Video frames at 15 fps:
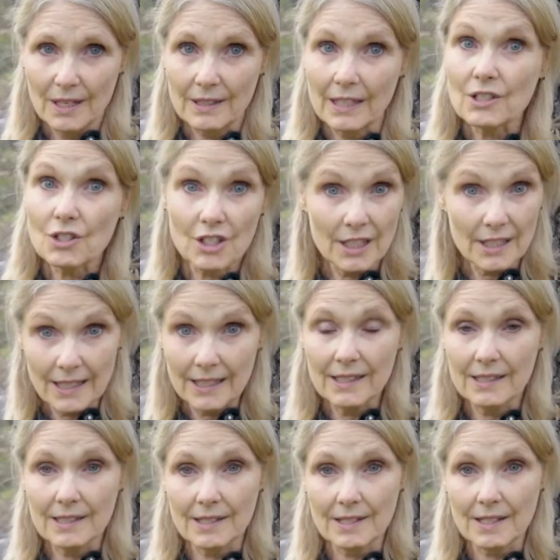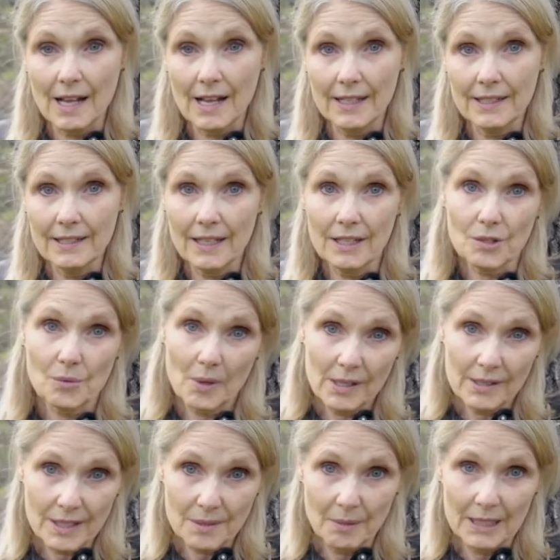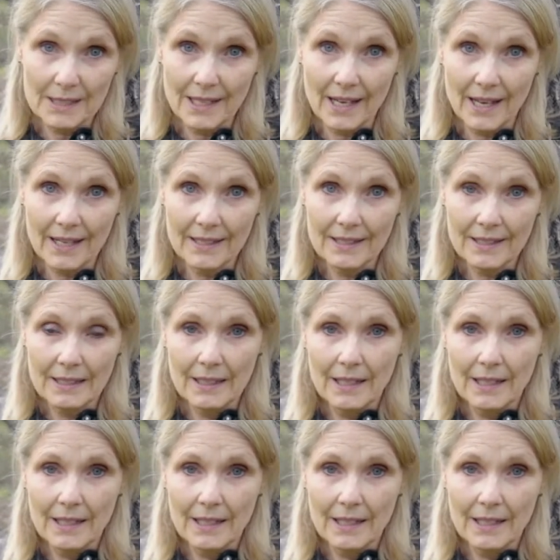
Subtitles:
that she needed to sign, as well as my dad.